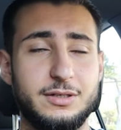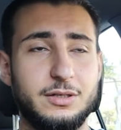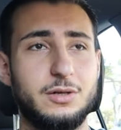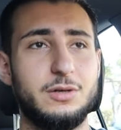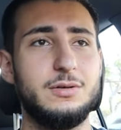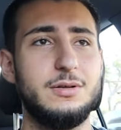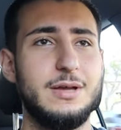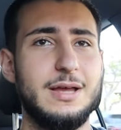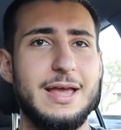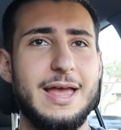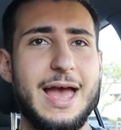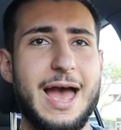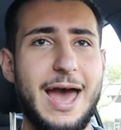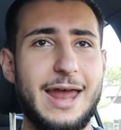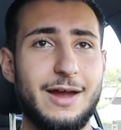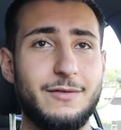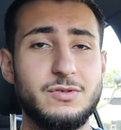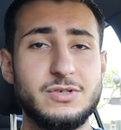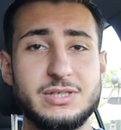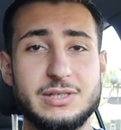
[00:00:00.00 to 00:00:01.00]
you know?
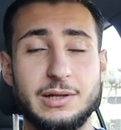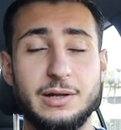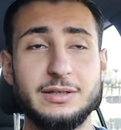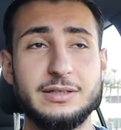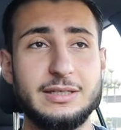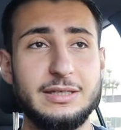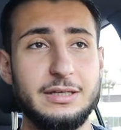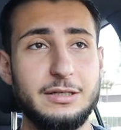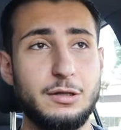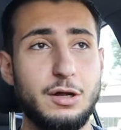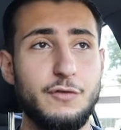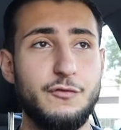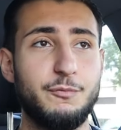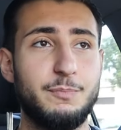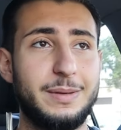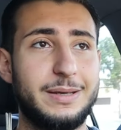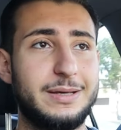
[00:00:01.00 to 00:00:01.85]
And I was lucky enough